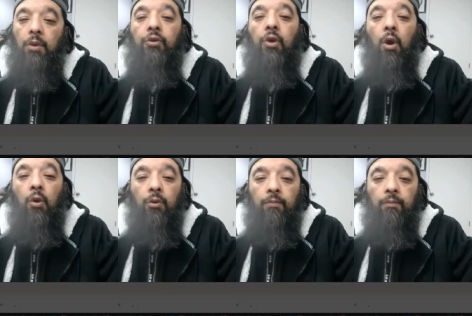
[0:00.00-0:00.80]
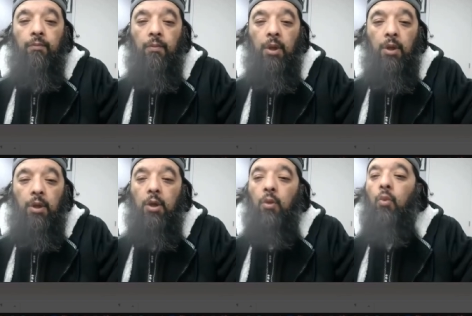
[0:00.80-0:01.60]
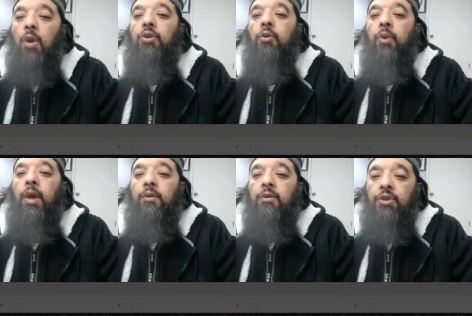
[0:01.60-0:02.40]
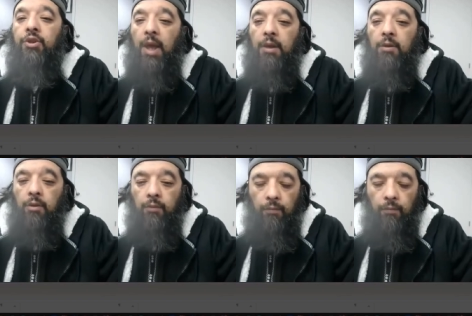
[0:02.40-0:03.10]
So, what do we understand?